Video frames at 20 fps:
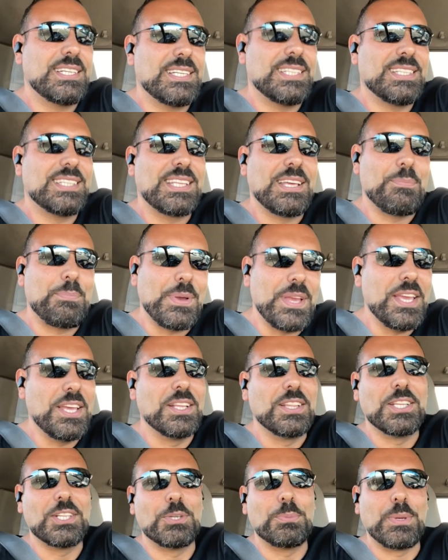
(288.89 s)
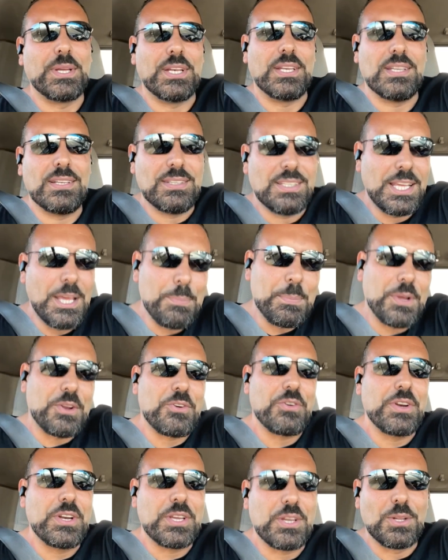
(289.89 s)
they're being a little bit
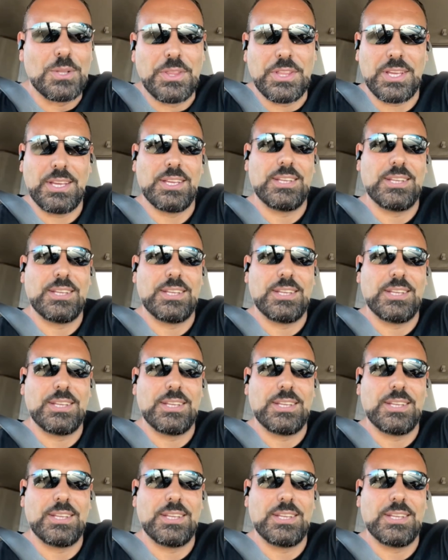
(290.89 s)
hypocritical there,